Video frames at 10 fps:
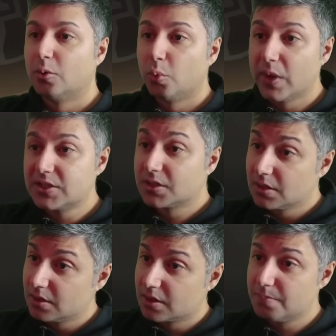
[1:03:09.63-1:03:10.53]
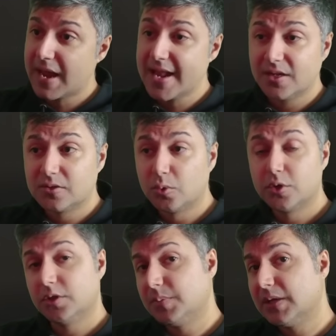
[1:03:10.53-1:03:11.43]
Which companions will
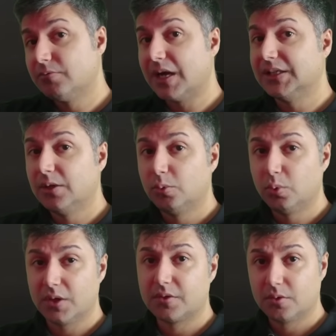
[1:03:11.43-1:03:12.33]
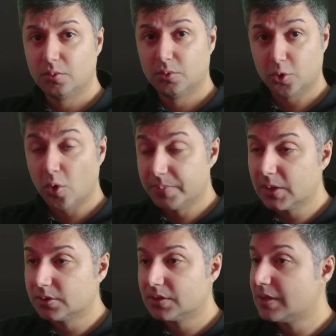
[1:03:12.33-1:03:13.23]
you be running with your build?